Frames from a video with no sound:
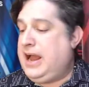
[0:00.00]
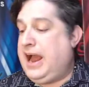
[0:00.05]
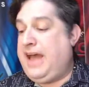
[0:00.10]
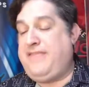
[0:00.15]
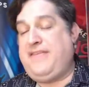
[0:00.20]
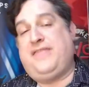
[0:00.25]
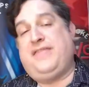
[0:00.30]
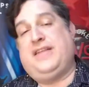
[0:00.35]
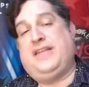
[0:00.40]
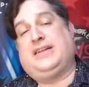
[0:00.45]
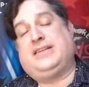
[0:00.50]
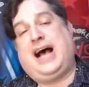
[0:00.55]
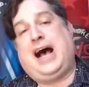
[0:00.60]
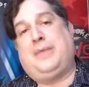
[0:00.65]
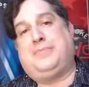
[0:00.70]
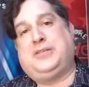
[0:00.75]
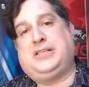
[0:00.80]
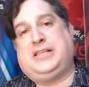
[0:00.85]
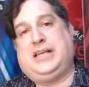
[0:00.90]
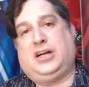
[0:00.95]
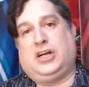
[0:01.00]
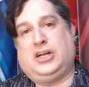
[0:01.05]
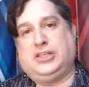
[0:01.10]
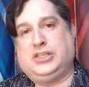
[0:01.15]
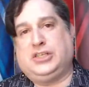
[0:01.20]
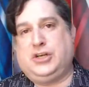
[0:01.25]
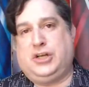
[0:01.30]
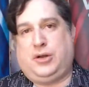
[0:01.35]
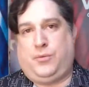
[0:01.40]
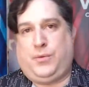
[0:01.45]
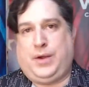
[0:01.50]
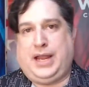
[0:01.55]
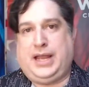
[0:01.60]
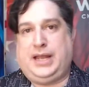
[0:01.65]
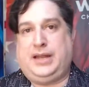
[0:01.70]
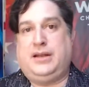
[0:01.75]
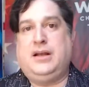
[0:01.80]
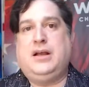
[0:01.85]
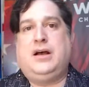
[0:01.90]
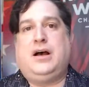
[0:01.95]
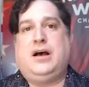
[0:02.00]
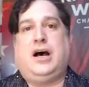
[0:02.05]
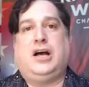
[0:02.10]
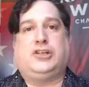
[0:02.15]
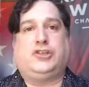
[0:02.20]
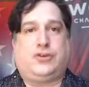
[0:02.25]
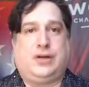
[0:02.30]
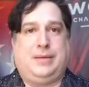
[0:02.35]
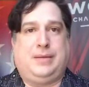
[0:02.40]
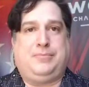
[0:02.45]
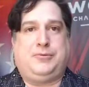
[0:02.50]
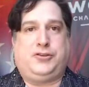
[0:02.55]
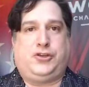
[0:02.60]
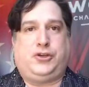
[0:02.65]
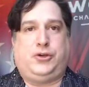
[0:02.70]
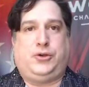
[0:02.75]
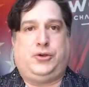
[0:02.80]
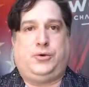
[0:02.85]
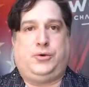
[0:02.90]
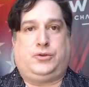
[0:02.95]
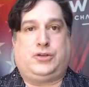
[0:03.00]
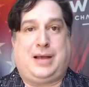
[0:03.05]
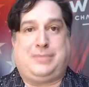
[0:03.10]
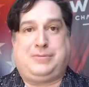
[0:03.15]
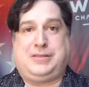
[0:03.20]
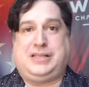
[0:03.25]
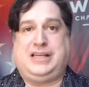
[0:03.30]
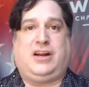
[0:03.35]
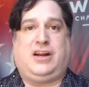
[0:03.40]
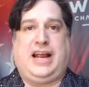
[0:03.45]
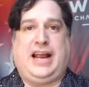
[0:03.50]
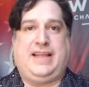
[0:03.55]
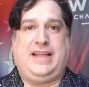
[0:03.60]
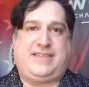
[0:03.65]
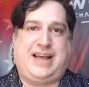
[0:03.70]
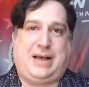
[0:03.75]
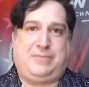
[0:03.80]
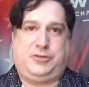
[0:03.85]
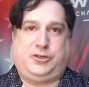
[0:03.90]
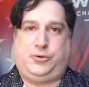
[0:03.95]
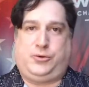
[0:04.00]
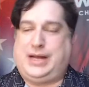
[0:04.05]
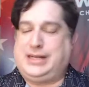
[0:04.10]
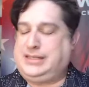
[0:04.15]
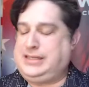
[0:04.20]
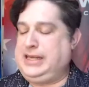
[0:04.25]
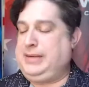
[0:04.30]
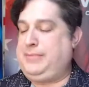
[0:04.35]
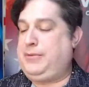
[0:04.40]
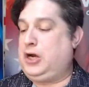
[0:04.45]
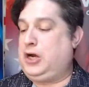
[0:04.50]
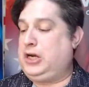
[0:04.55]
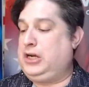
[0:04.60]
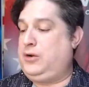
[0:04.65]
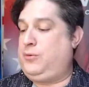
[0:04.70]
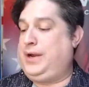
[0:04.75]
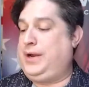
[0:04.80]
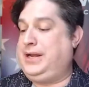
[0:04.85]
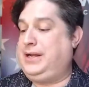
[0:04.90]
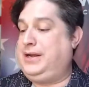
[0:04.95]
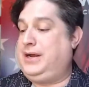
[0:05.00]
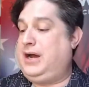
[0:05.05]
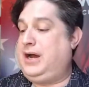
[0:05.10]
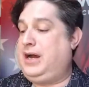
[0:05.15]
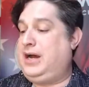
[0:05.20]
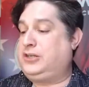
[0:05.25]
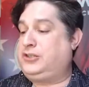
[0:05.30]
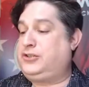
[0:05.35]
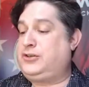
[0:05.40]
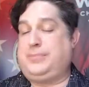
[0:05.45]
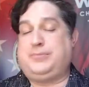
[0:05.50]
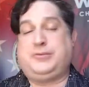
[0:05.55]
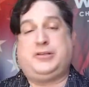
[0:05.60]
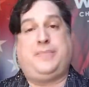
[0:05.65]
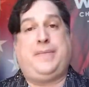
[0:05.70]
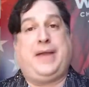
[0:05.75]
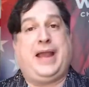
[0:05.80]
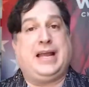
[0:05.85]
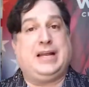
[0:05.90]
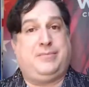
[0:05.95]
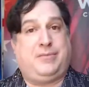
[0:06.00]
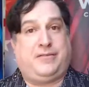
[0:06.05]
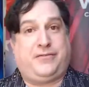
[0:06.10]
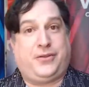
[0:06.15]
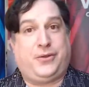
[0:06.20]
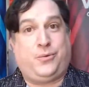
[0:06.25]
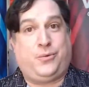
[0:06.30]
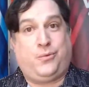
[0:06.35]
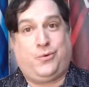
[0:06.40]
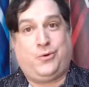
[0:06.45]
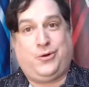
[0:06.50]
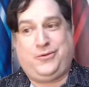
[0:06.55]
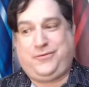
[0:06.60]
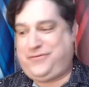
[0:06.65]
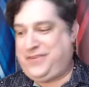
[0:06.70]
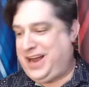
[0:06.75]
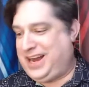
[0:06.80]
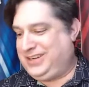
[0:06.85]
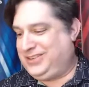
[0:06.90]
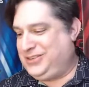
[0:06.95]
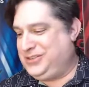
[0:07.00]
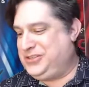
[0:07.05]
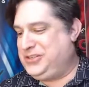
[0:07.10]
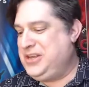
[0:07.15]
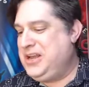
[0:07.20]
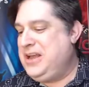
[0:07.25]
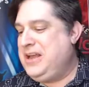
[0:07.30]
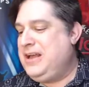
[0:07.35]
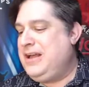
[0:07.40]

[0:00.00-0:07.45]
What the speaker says: And then the top singer is going to win a trip to top singer and top duet team are going to win a trip to Panama for the world finals.